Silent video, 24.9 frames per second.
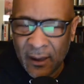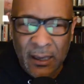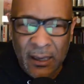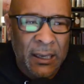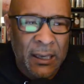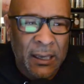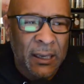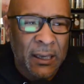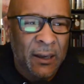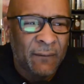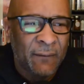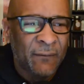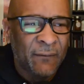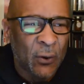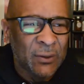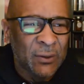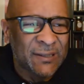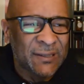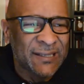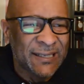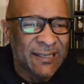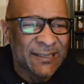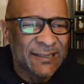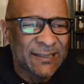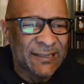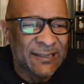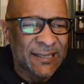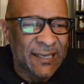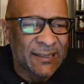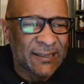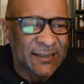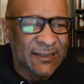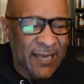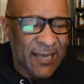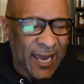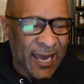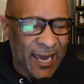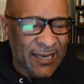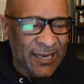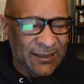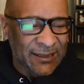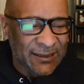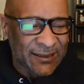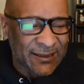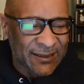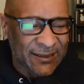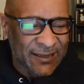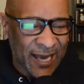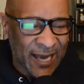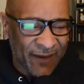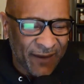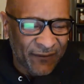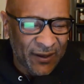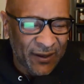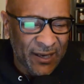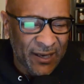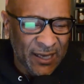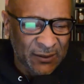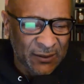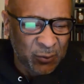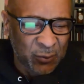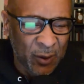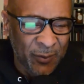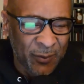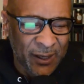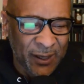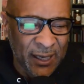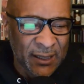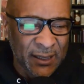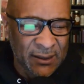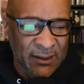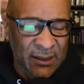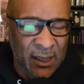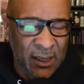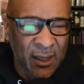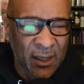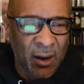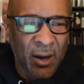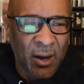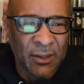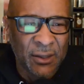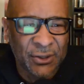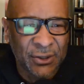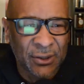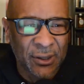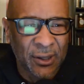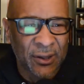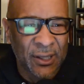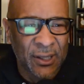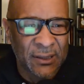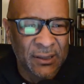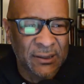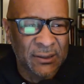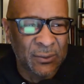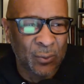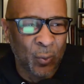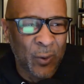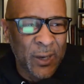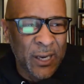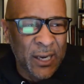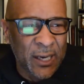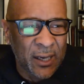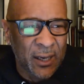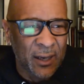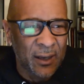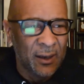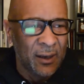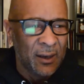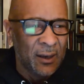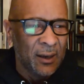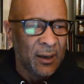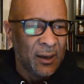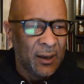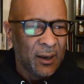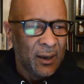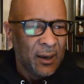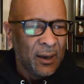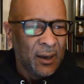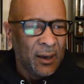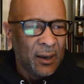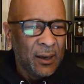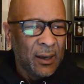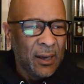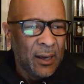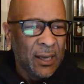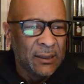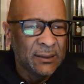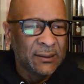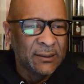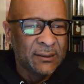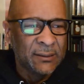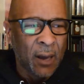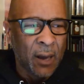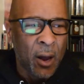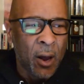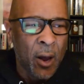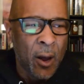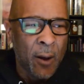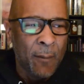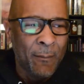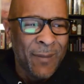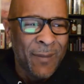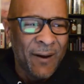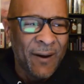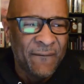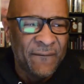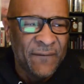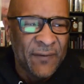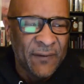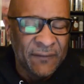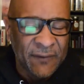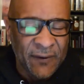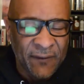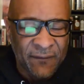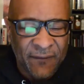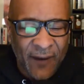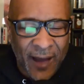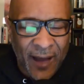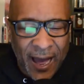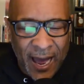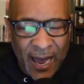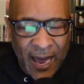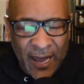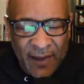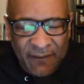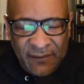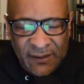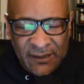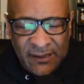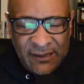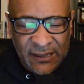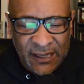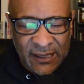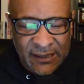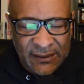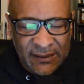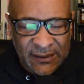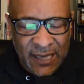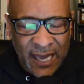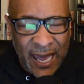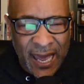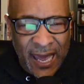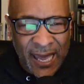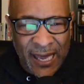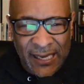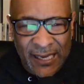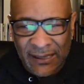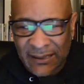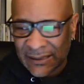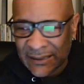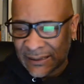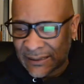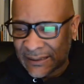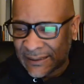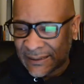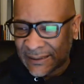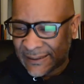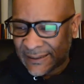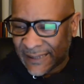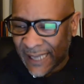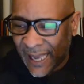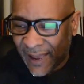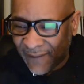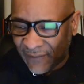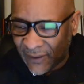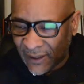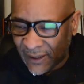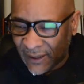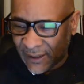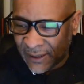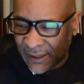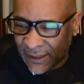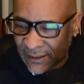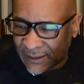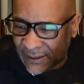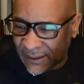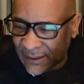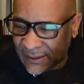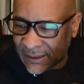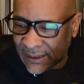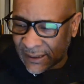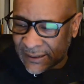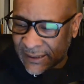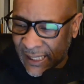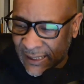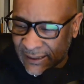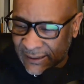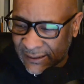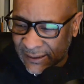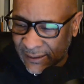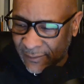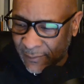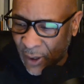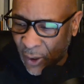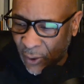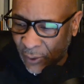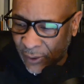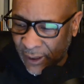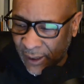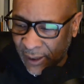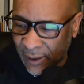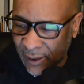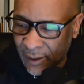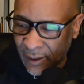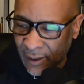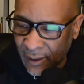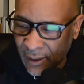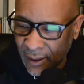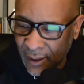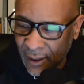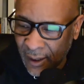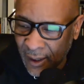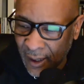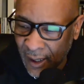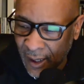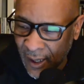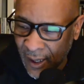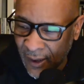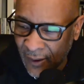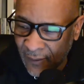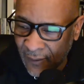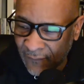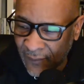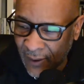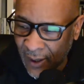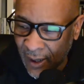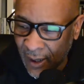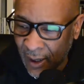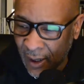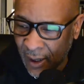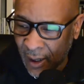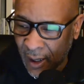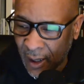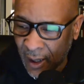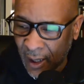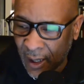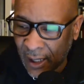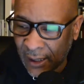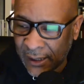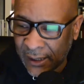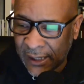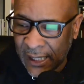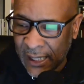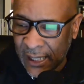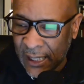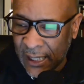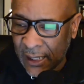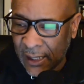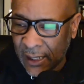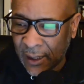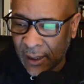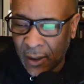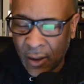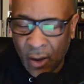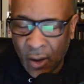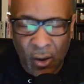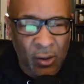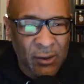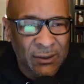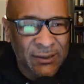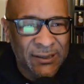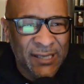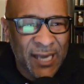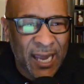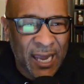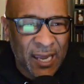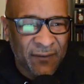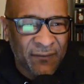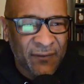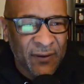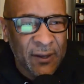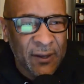verses 6 and 7, as we begin to launch this week. Psalm 55, 6 and 7. This is a testimony of a king called David.